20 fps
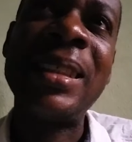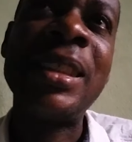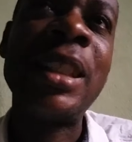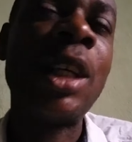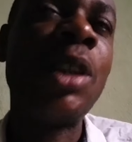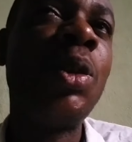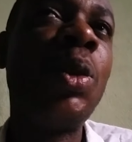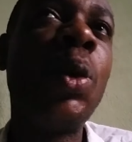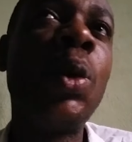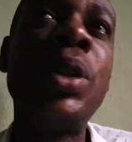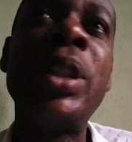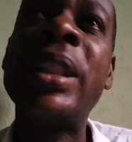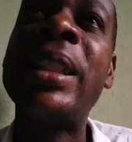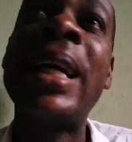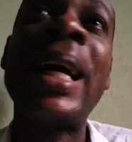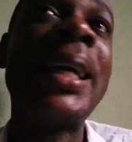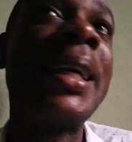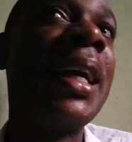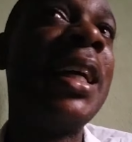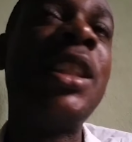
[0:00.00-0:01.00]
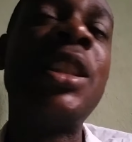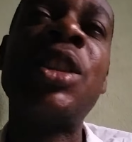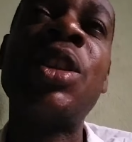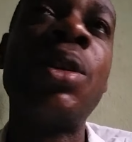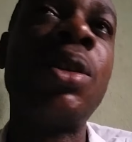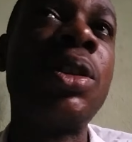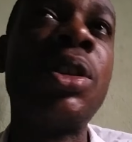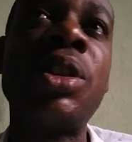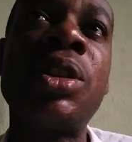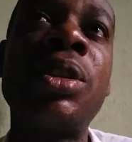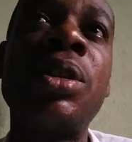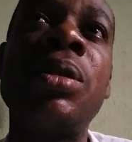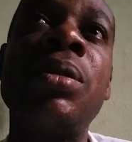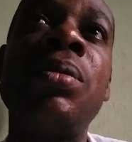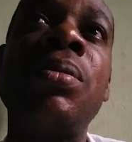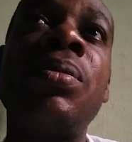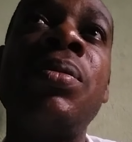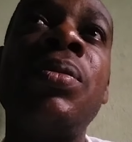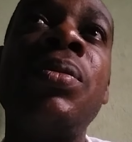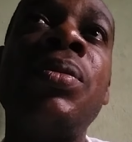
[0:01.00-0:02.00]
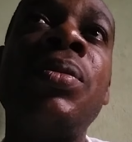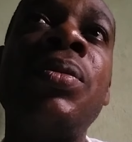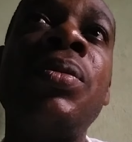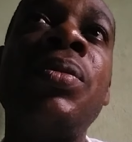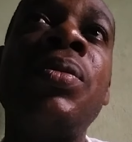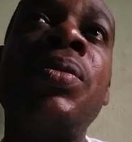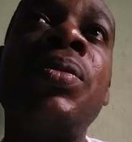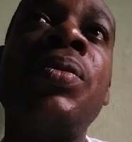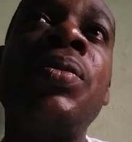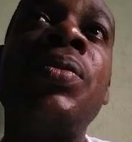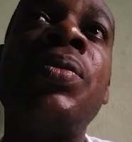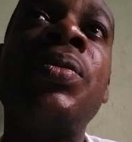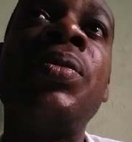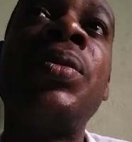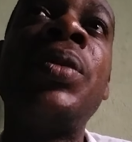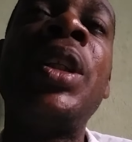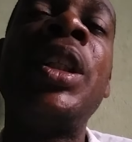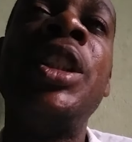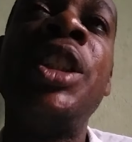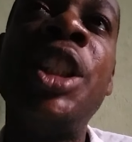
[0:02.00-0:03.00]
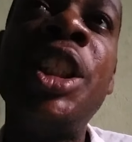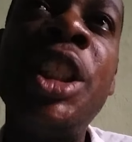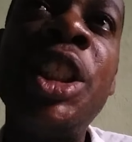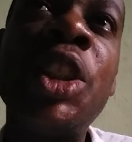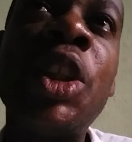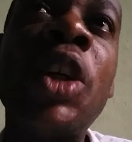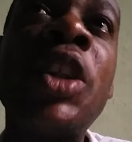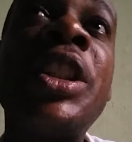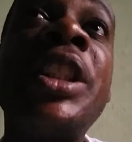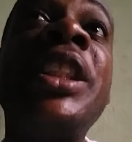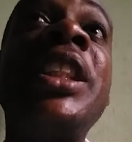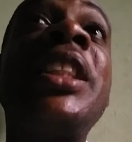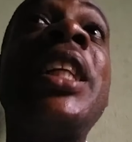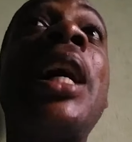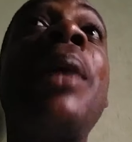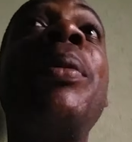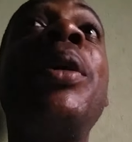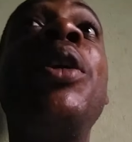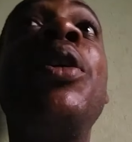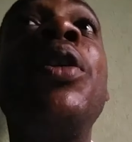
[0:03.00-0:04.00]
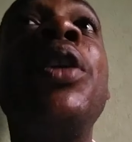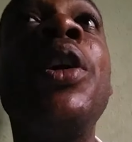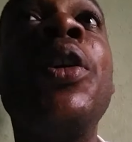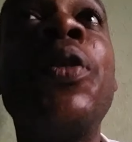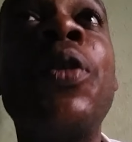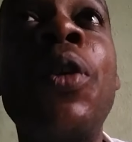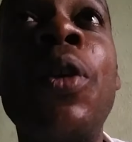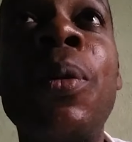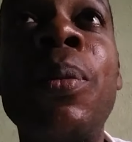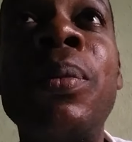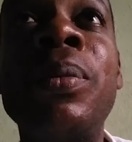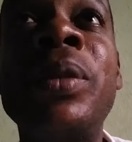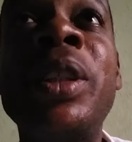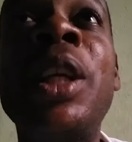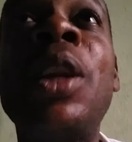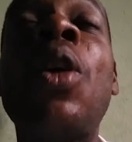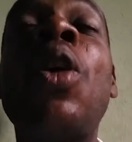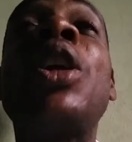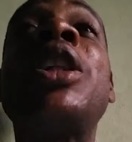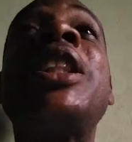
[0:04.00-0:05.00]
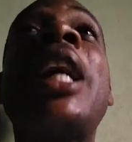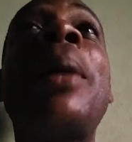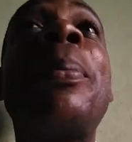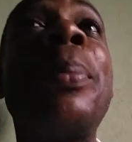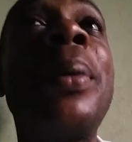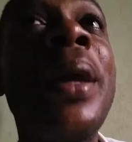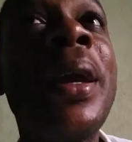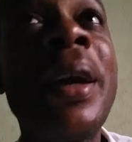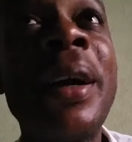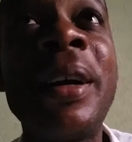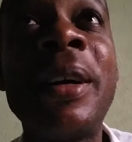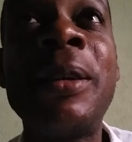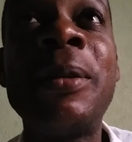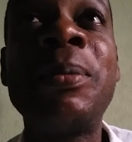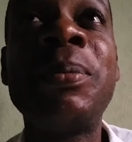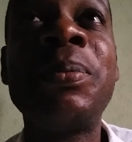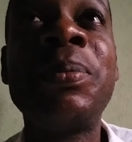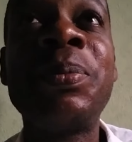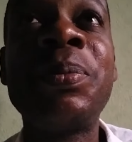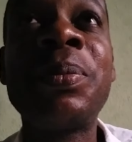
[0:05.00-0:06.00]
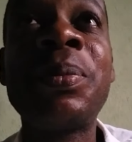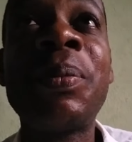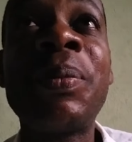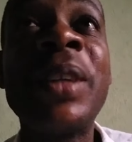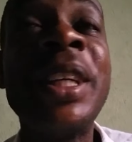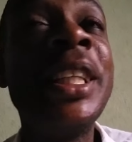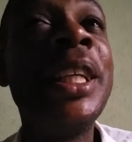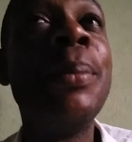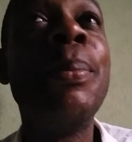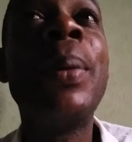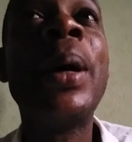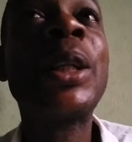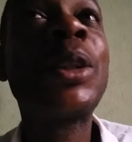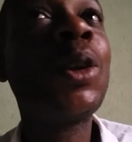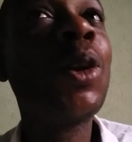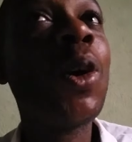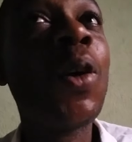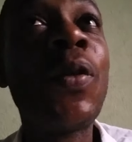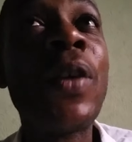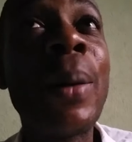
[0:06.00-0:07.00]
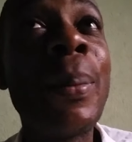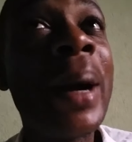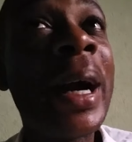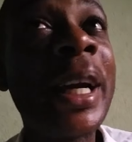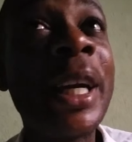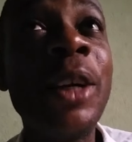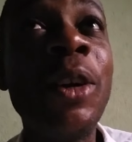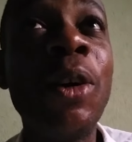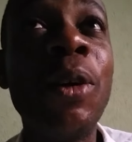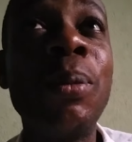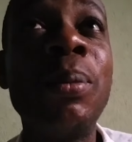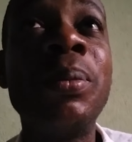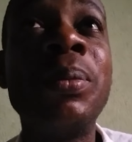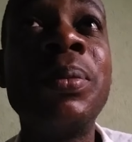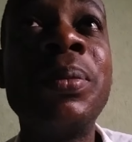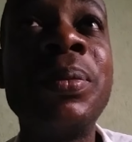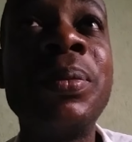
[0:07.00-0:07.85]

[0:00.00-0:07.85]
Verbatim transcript: than those that are against us. Jesus in his army uniform, the Lord shall appear in the battle of Armageddon.